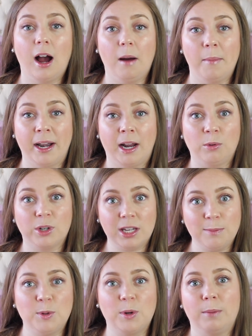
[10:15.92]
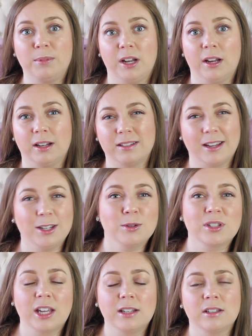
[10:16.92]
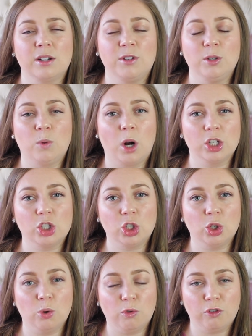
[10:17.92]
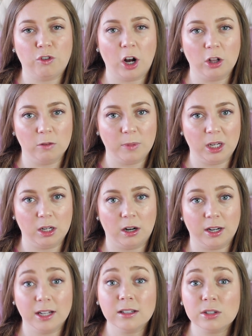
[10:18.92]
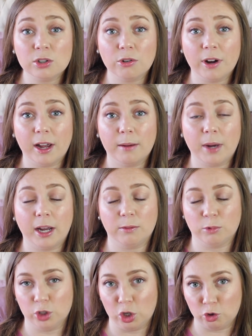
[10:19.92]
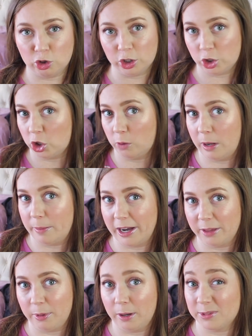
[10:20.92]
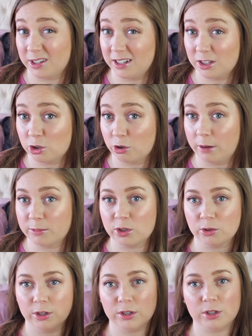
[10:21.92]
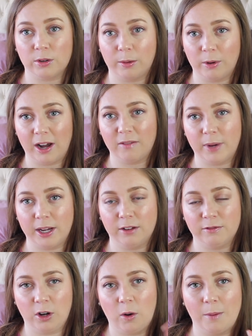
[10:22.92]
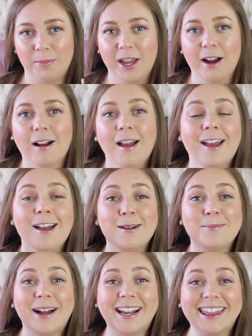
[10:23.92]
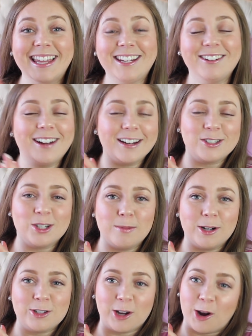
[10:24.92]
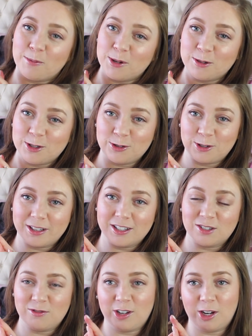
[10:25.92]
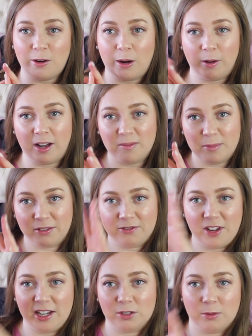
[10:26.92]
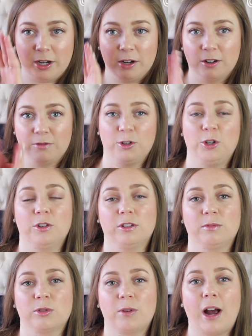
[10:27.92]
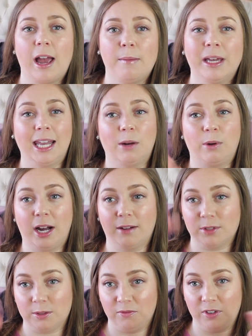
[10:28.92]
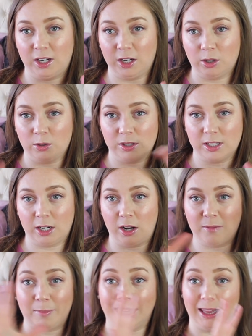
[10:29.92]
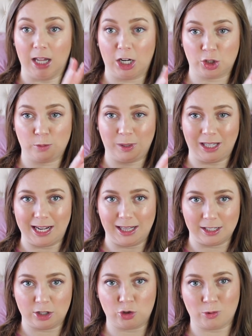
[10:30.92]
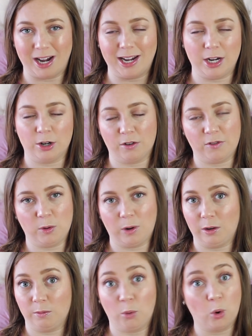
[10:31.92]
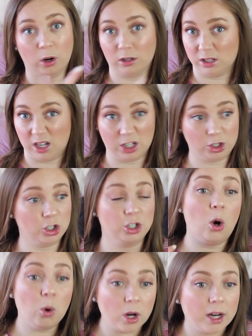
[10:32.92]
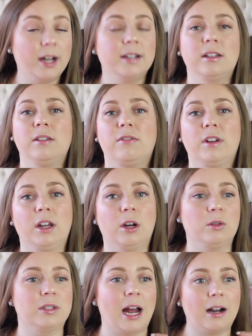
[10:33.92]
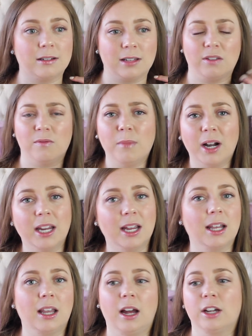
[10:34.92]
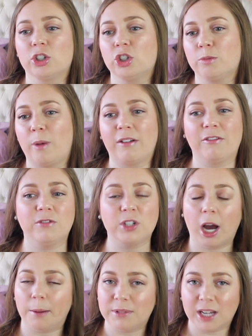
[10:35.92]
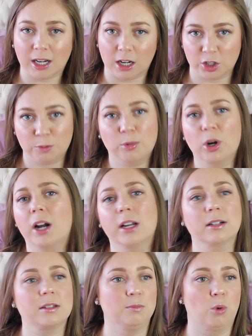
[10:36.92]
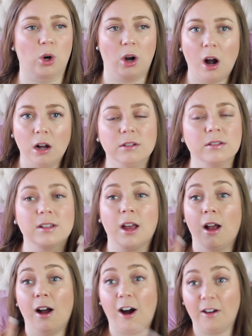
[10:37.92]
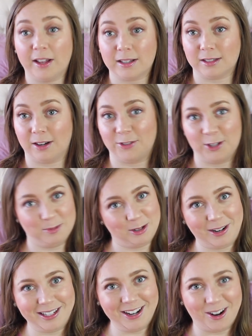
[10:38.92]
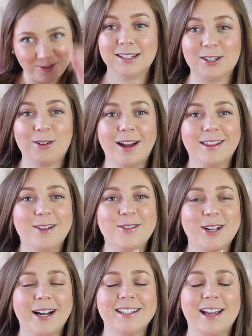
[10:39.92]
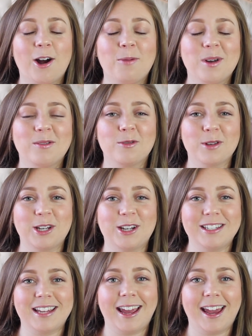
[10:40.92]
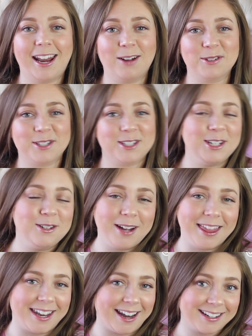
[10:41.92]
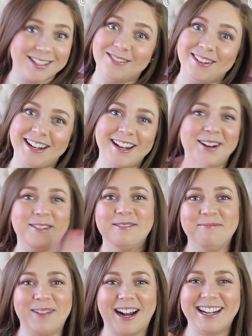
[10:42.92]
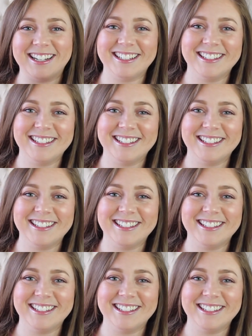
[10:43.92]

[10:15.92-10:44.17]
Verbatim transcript: Um, and I will keep you updated as I use things. And if you want to follow me on Instagram, I will usually show my bath bombs on Instagram stories, so I will have my info up there. But thank you guys so much. I hope you enjoyed this video. I will have my face right here for you to subscribe, and I will have some videos, and I'll have my Lush playlist right here if you want more Lush organizing videos, how to save money at Lush, my top ten Lush products, more hauls, all that stuff. That'll be right there. So I love you guys. I hope you have a really good day, and I will see you in the next video. Bye.